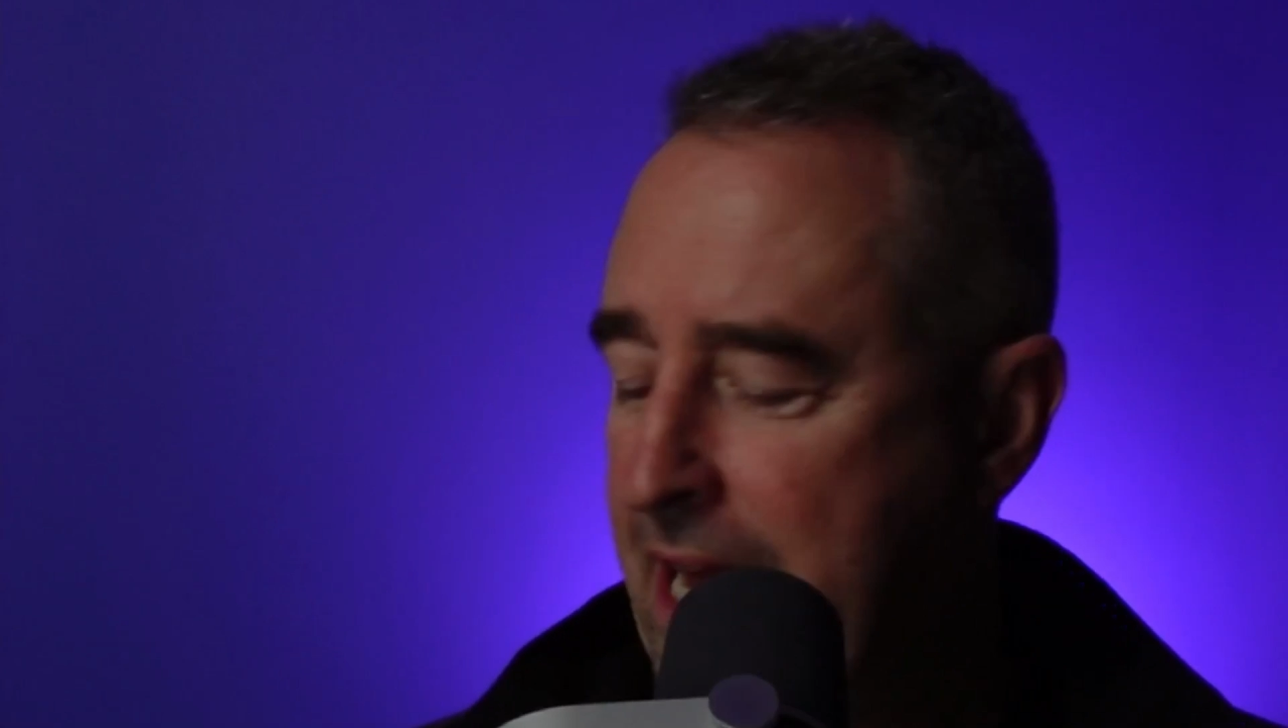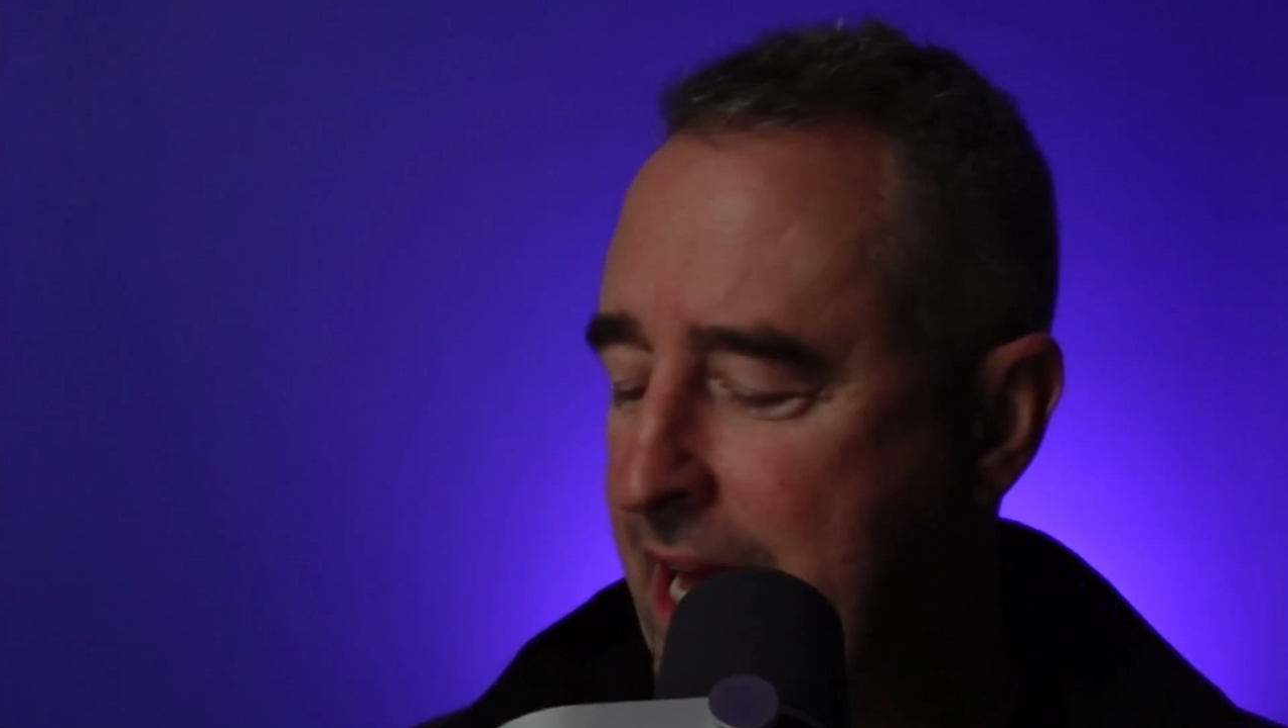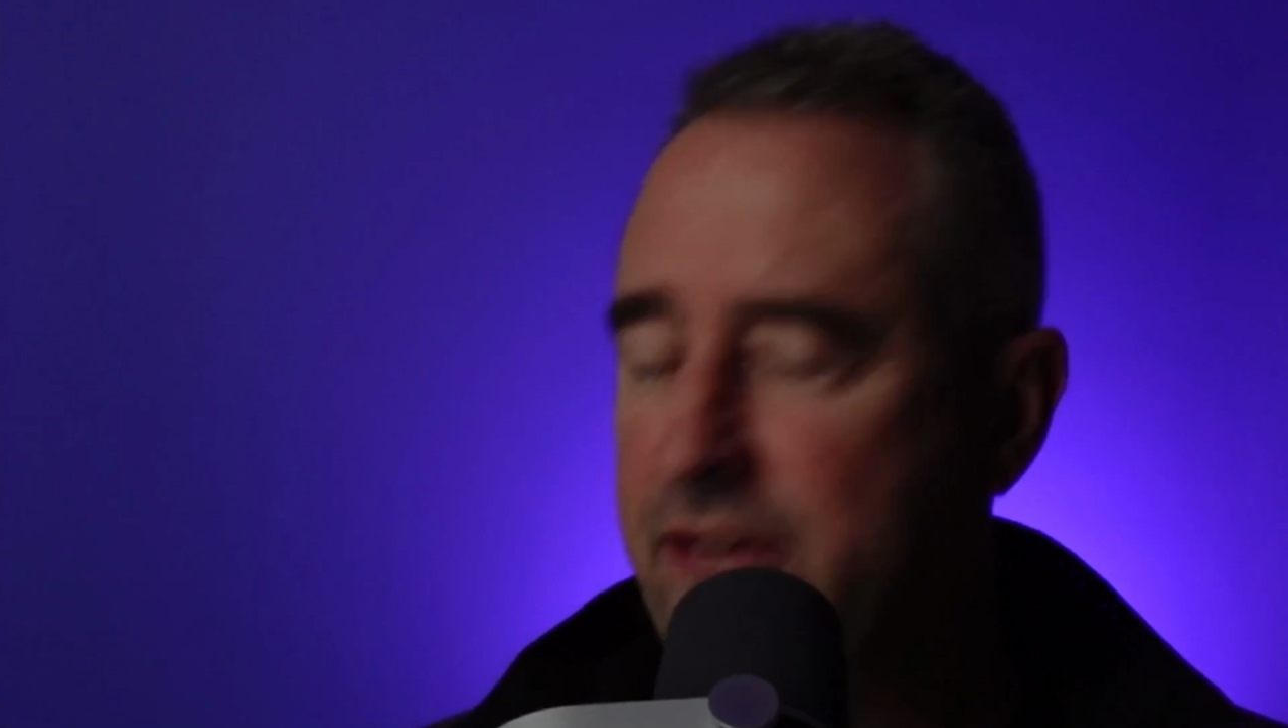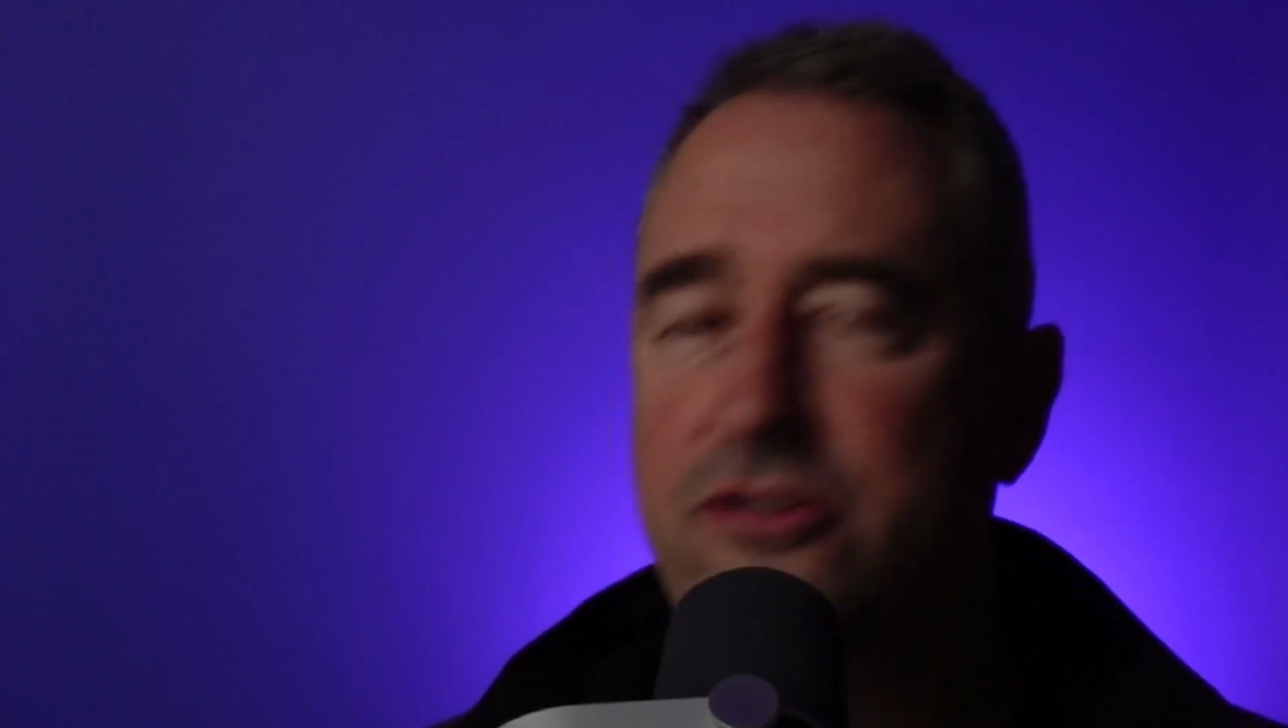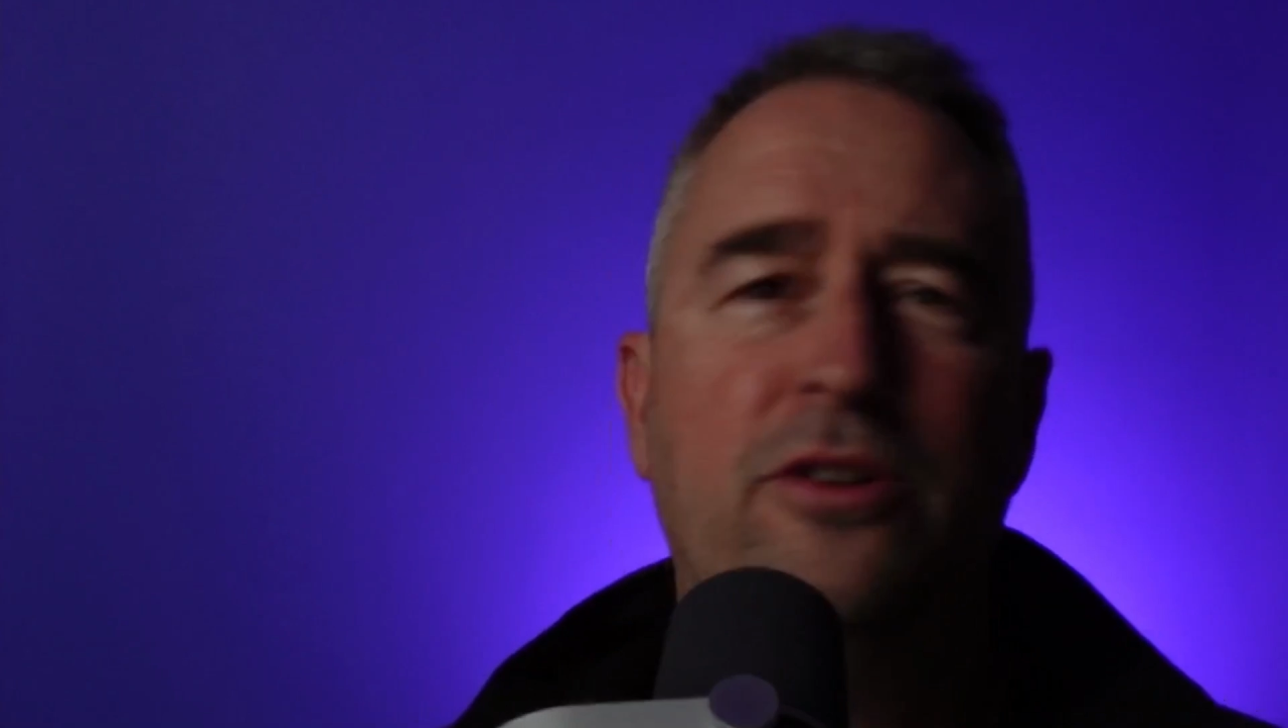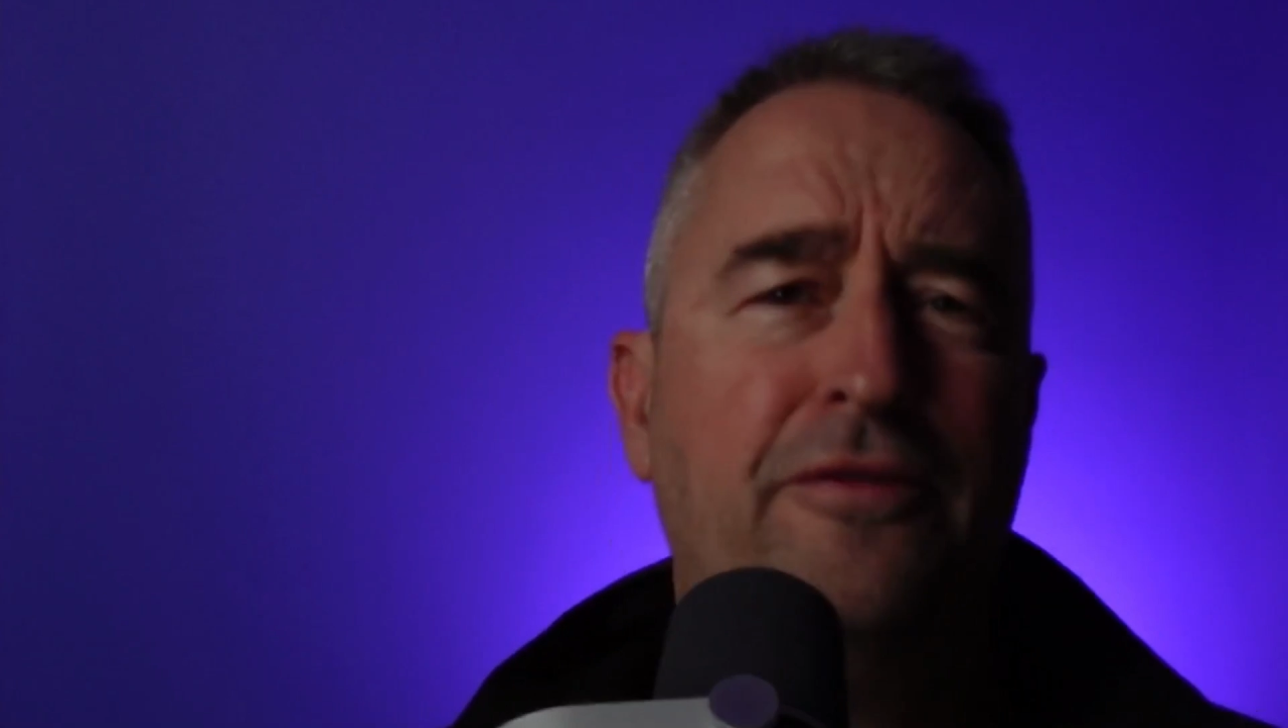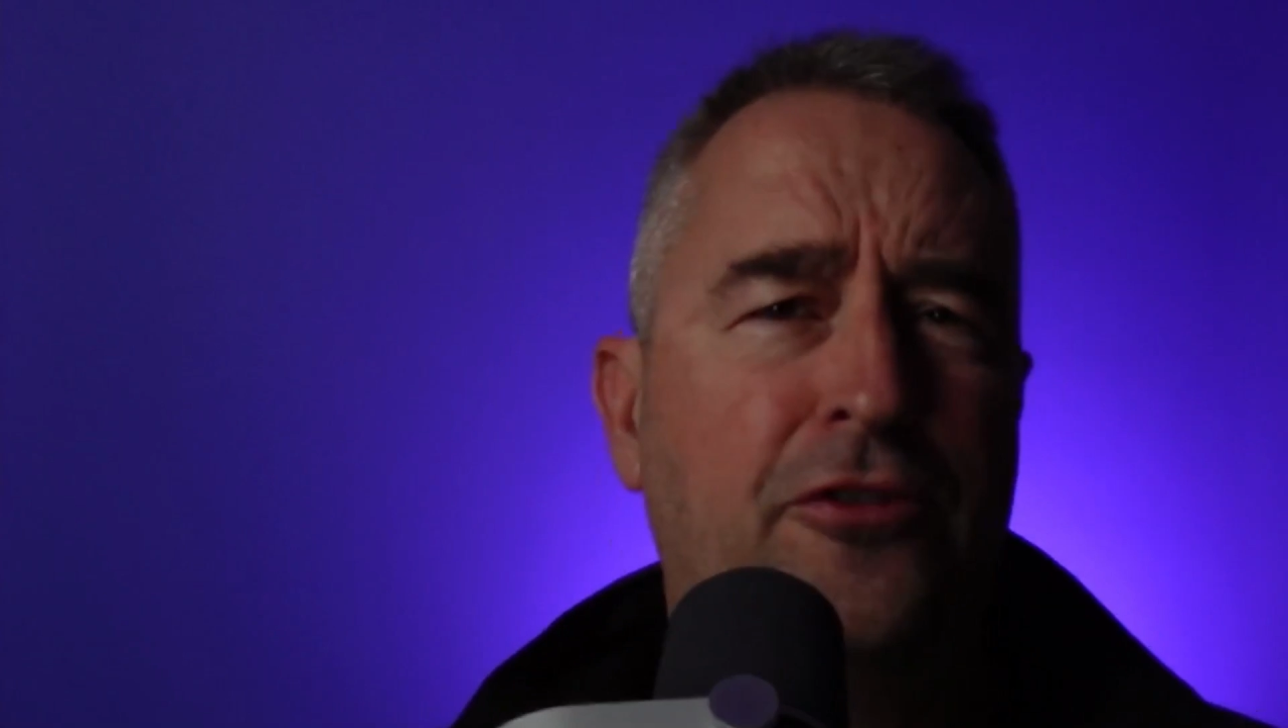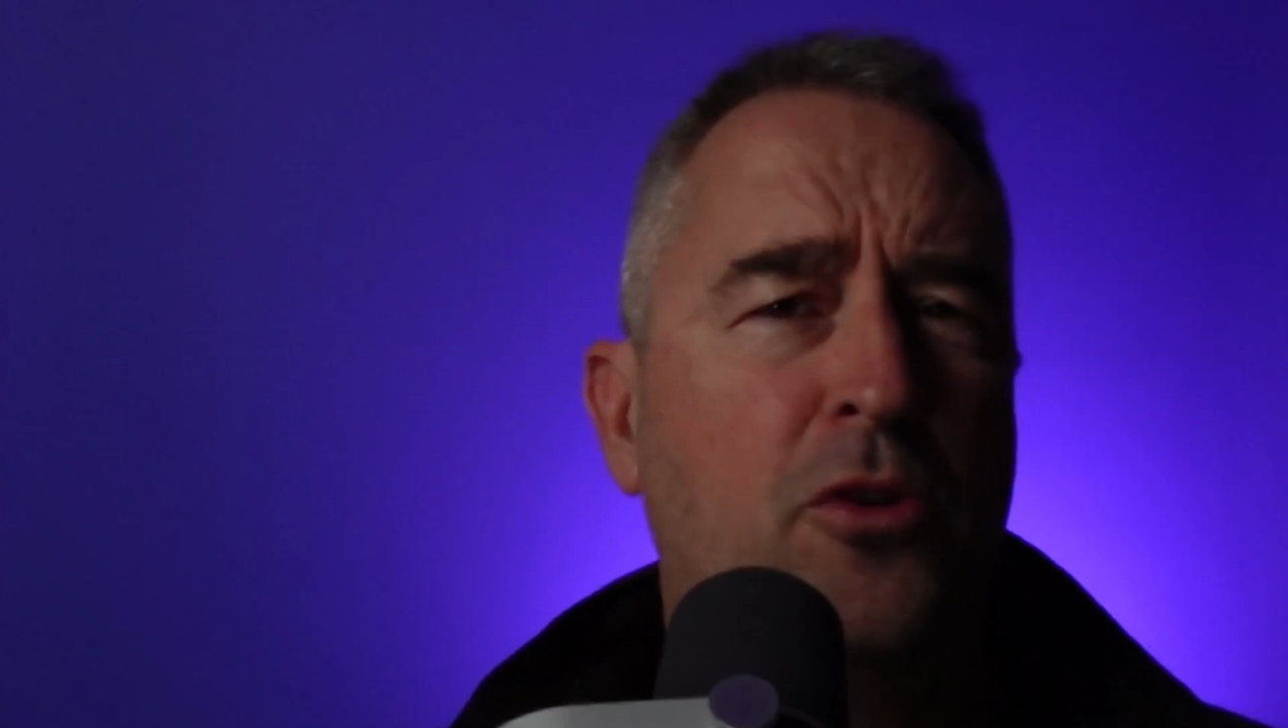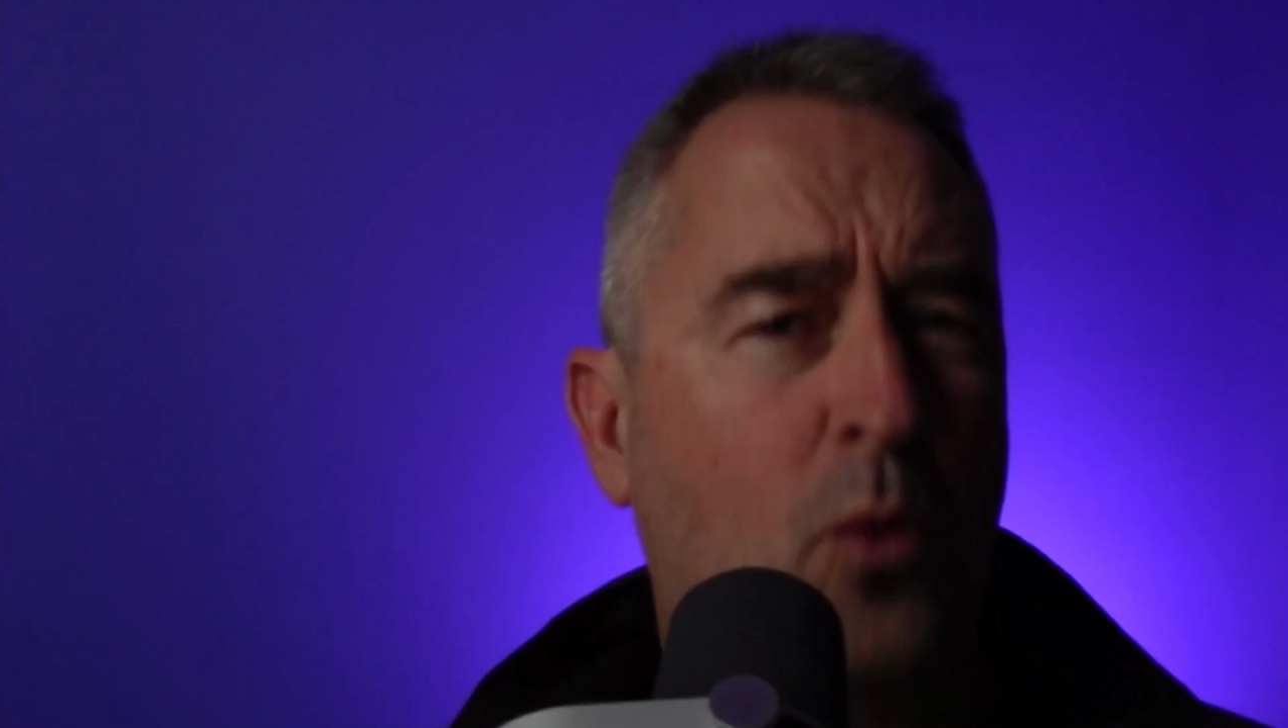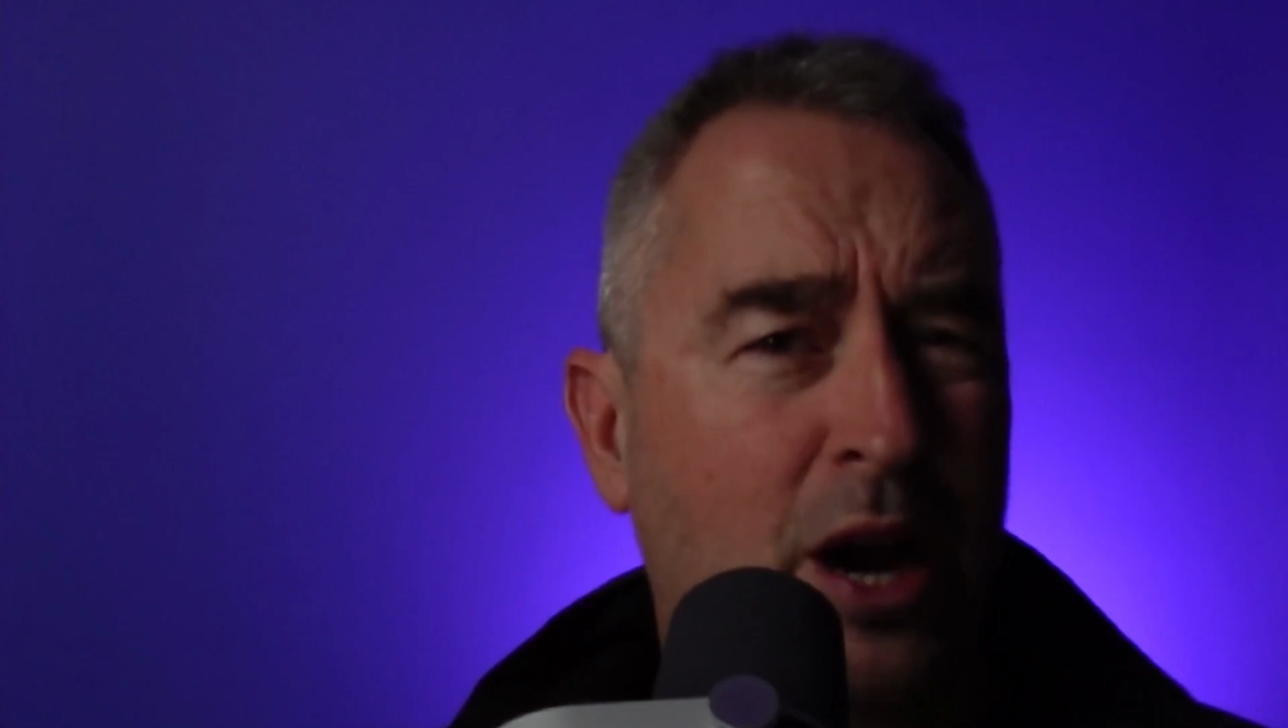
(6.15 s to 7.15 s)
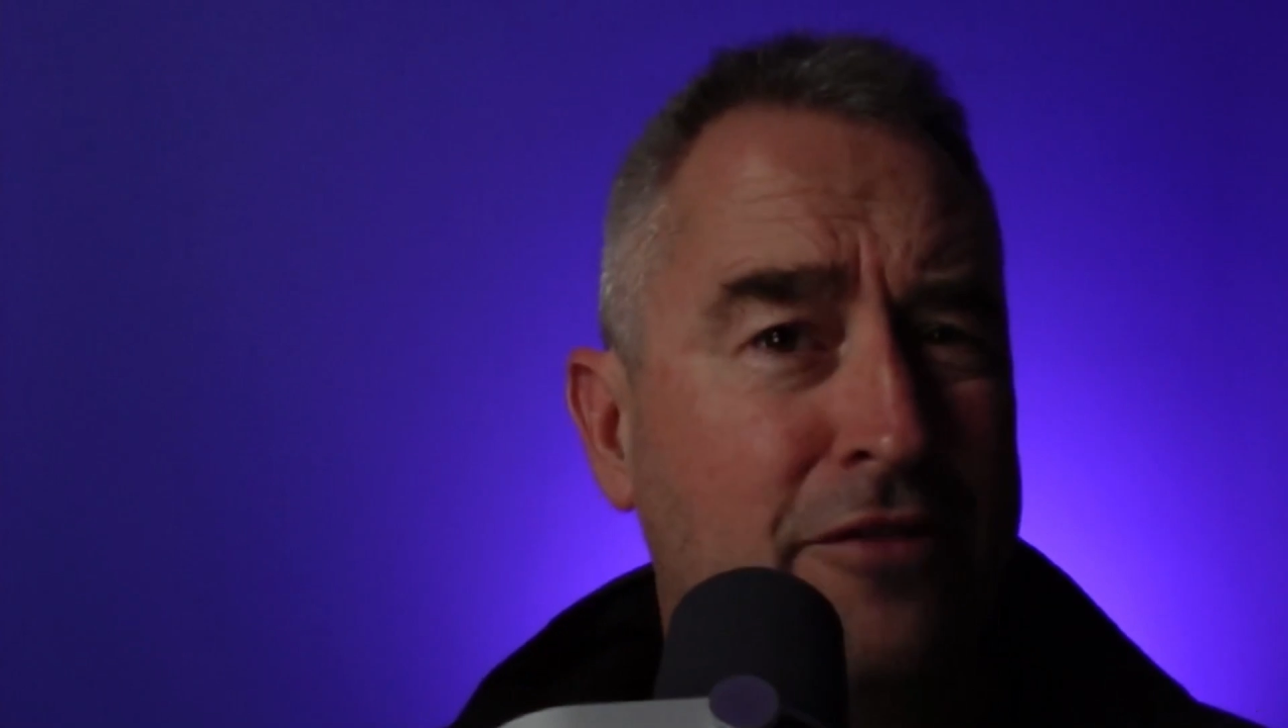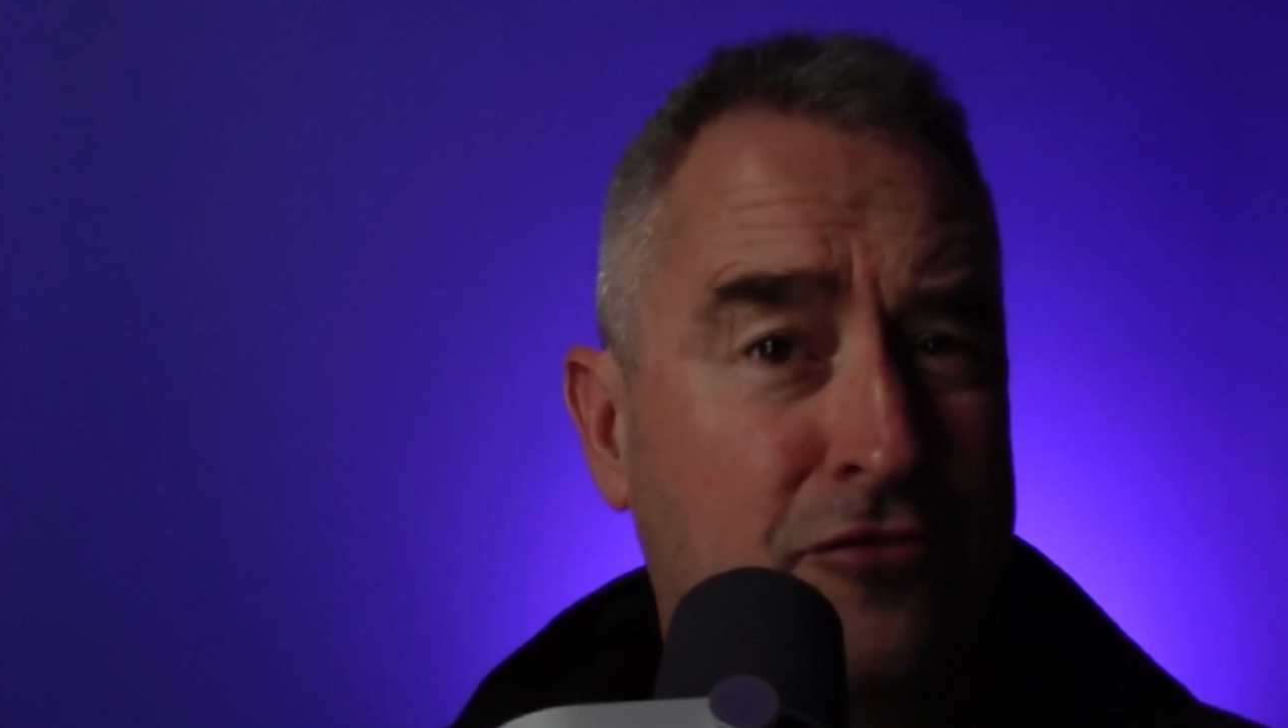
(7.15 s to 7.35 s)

And I was looking for a way